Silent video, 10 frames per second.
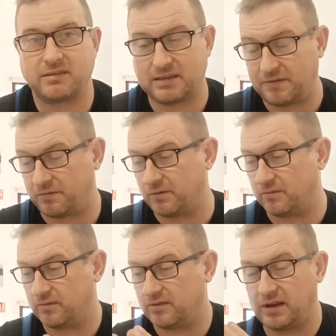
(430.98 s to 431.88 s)

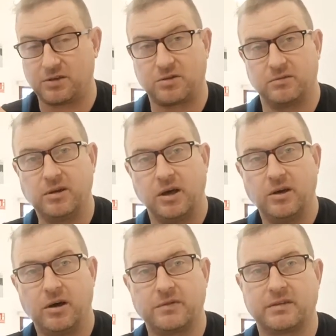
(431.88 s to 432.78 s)
different section
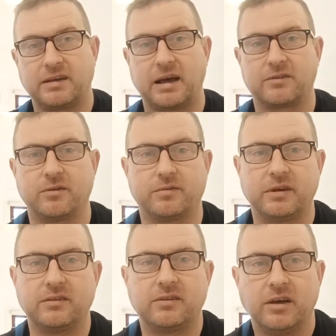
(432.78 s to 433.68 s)
of the tax
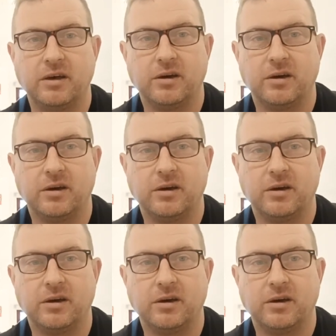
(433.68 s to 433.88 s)
office.